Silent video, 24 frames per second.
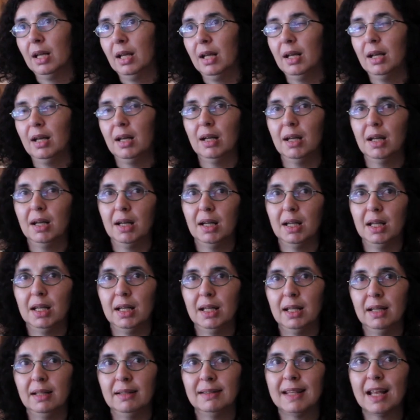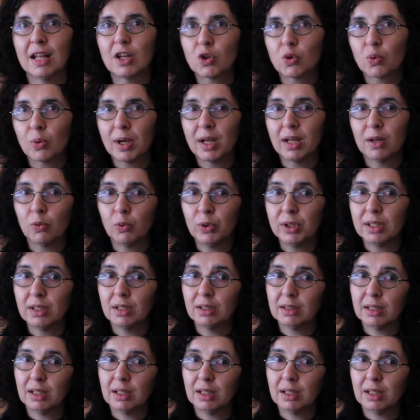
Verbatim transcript: Uh, that way, with the,